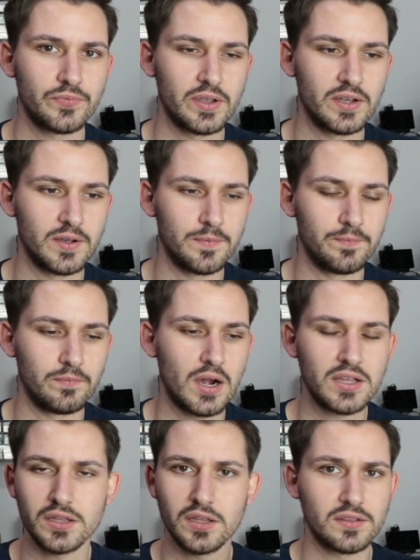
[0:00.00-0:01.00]

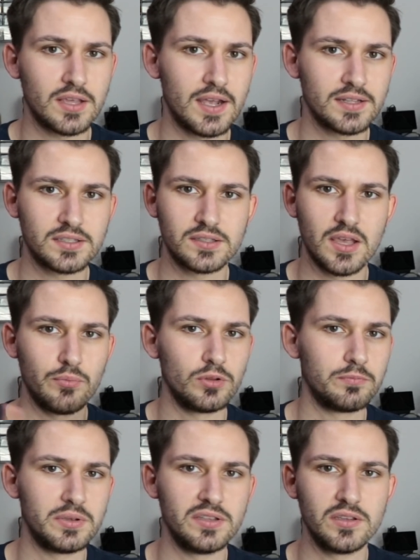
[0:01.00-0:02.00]
Other than that, there
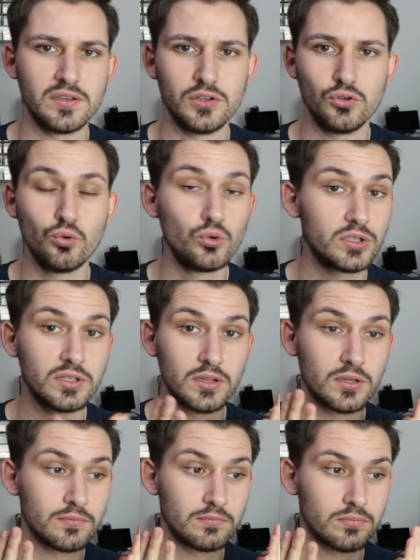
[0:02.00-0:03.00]
will be the
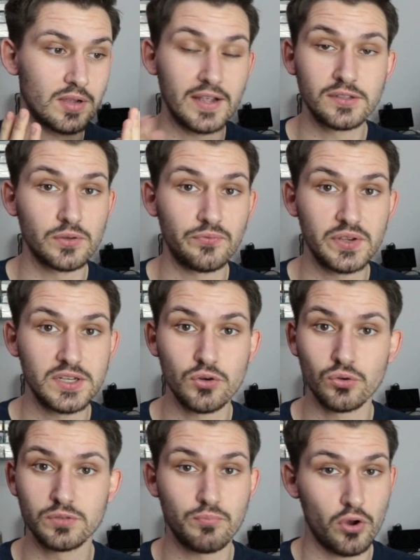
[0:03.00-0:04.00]
usual kinds of
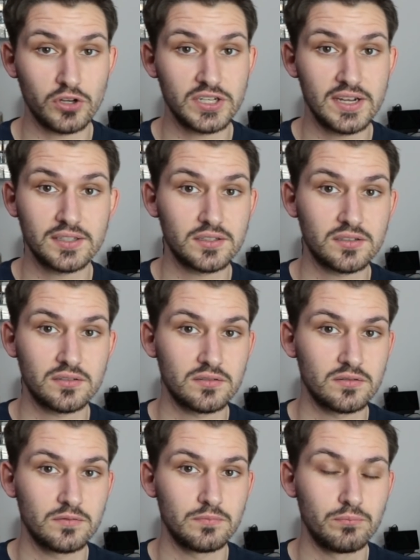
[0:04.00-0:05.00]
videos, projects,
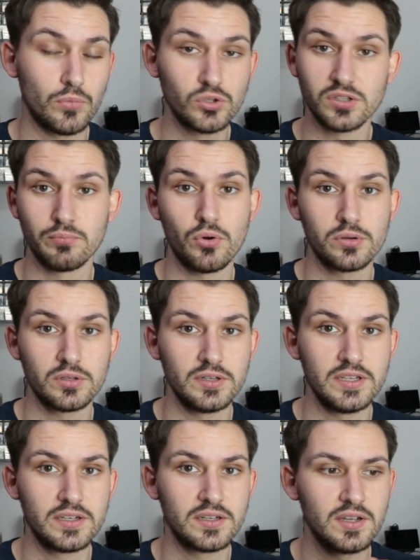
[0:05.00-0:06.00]
most
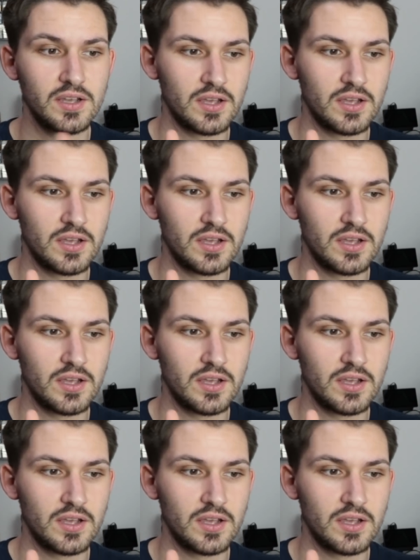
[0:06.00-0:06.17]
importantly.